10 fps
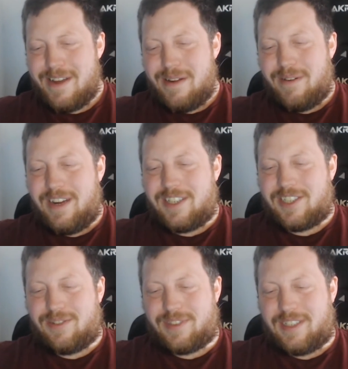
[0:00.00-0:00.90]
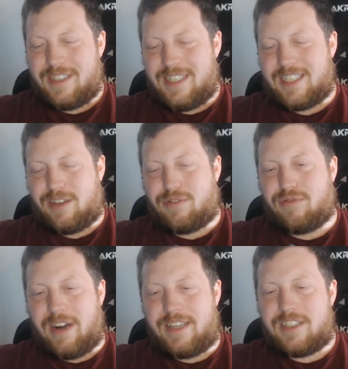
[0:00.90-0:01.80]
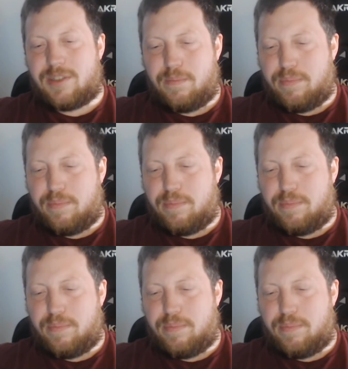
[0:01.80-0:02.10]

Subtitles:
which obviously isn't great,